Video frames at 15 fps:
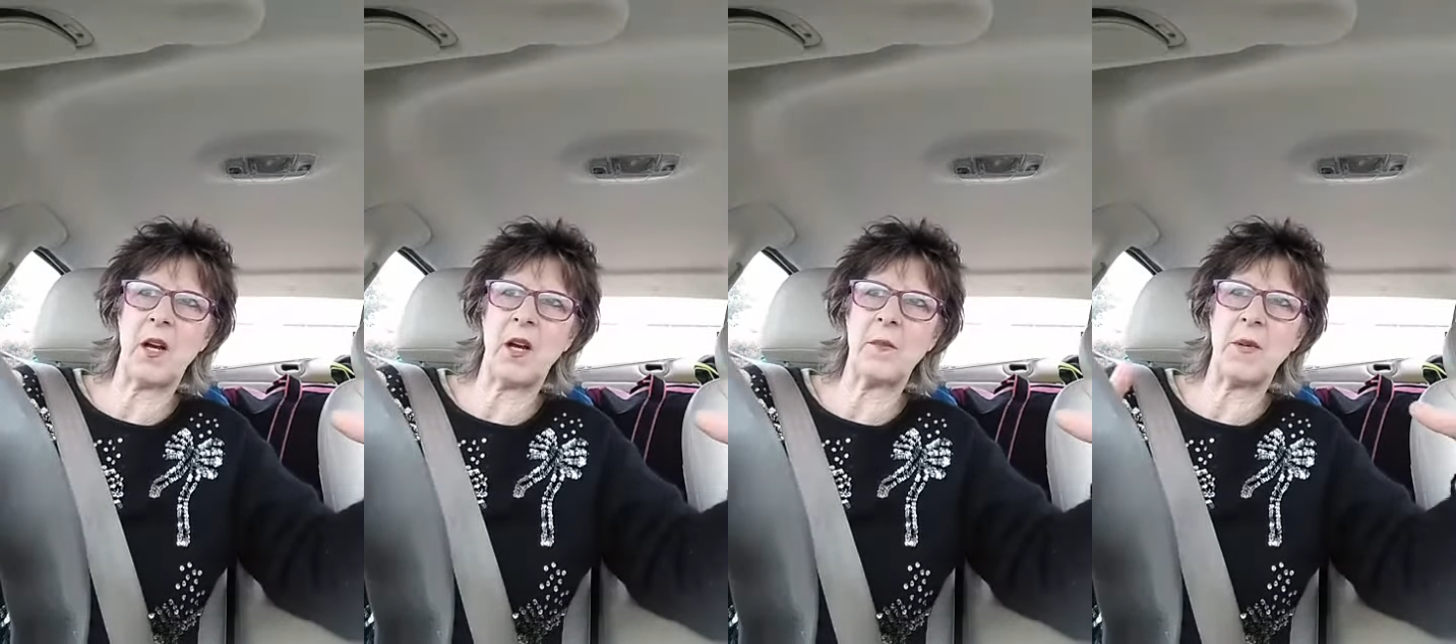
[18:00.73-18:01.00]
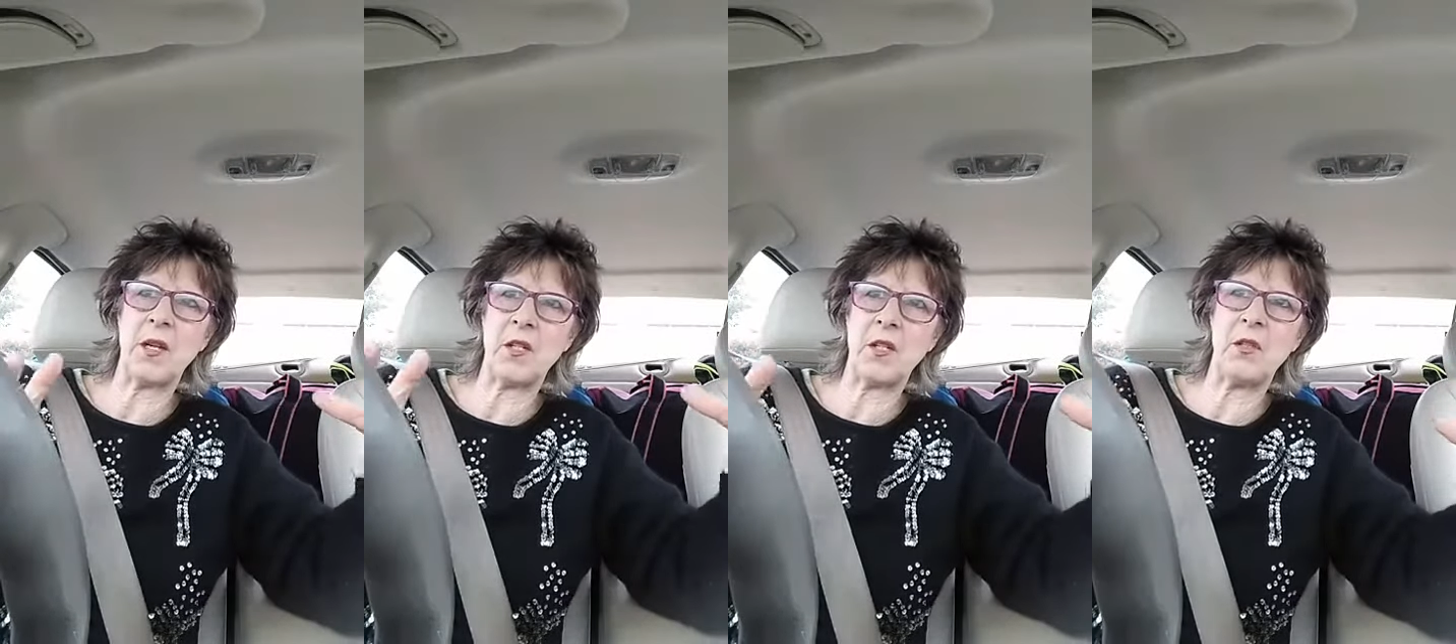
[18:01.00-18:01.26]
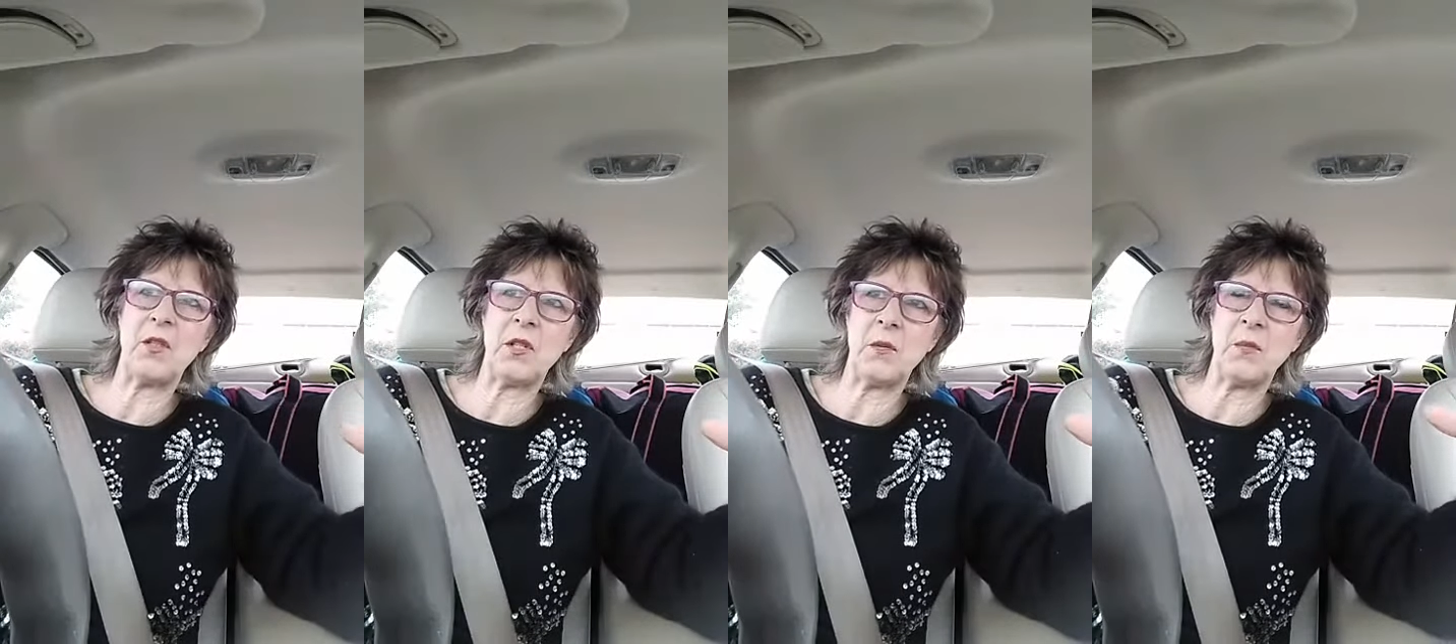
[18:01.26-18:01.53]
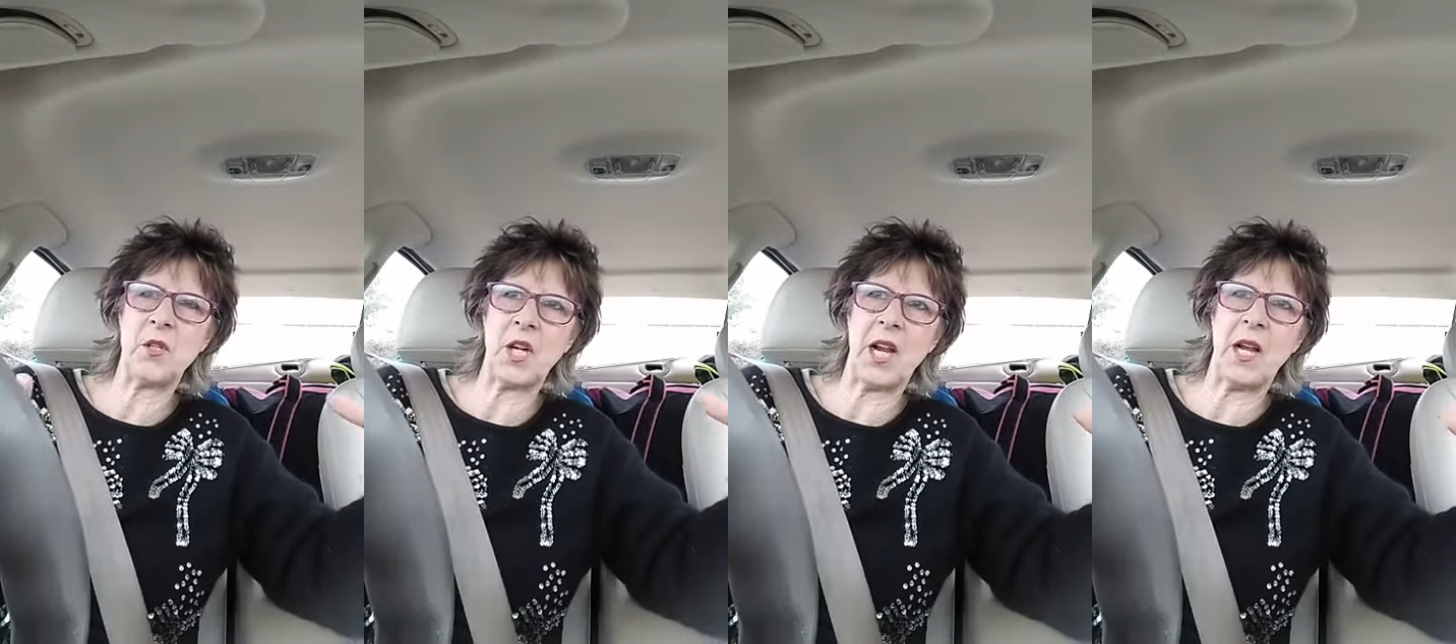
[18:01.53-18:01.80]
on my
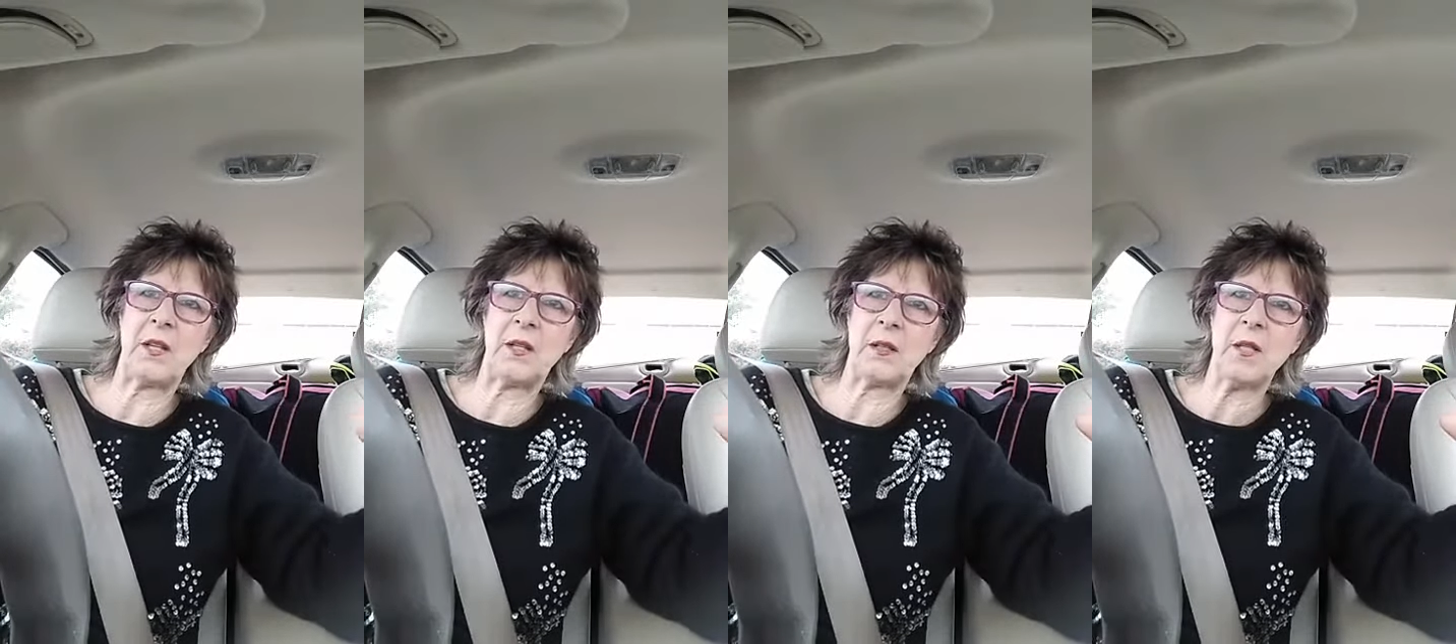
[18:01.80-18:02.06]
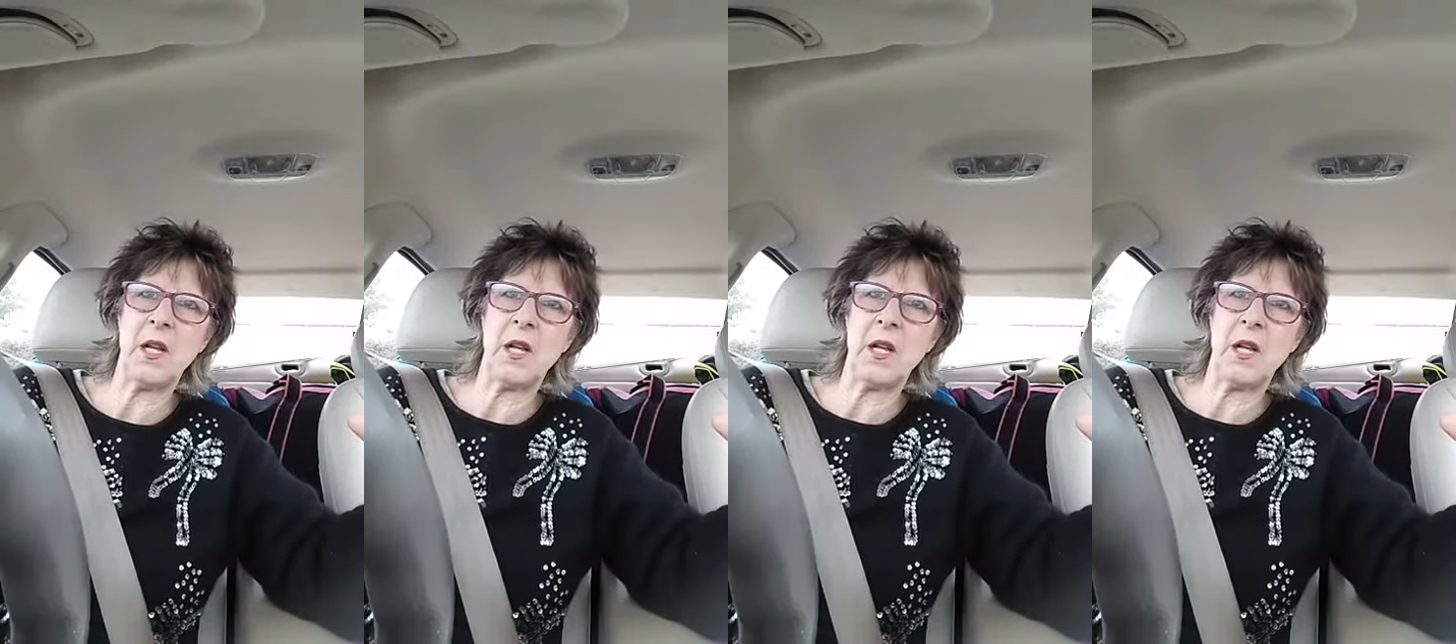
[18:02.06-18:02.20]
YouTube channel,